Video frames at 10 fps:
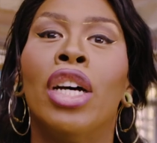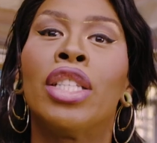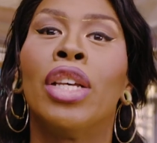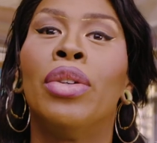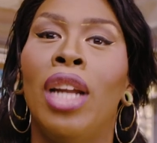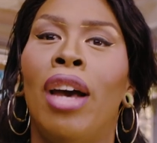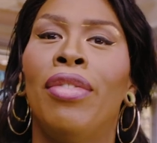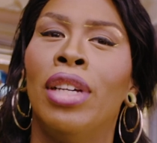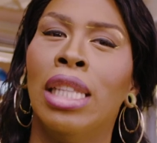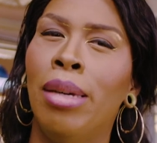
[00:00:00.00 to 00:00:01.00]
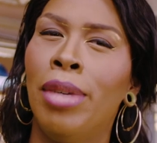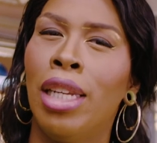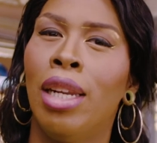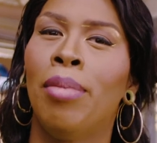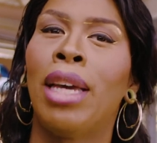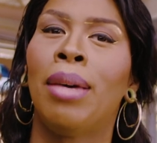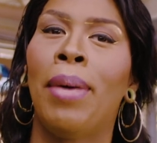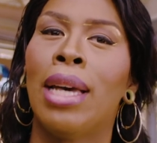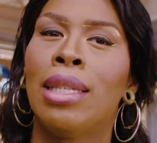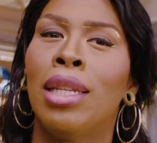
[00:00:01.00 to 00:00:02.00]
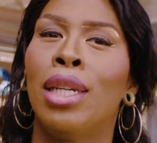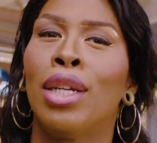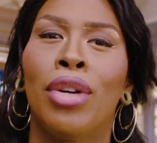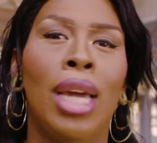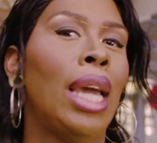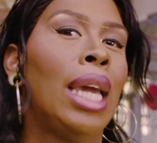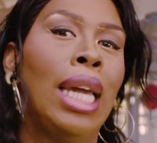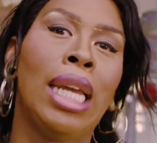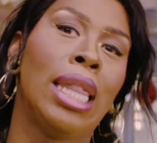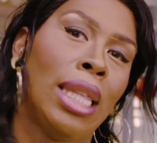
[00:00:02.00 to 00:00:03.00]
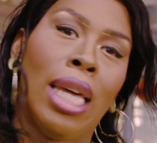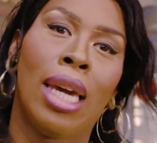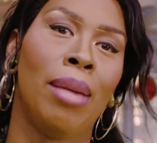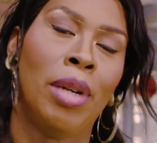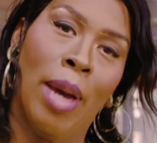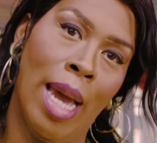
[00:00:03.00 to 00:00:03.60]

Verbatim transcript: and also not feel limited in my capacity to create anything that came to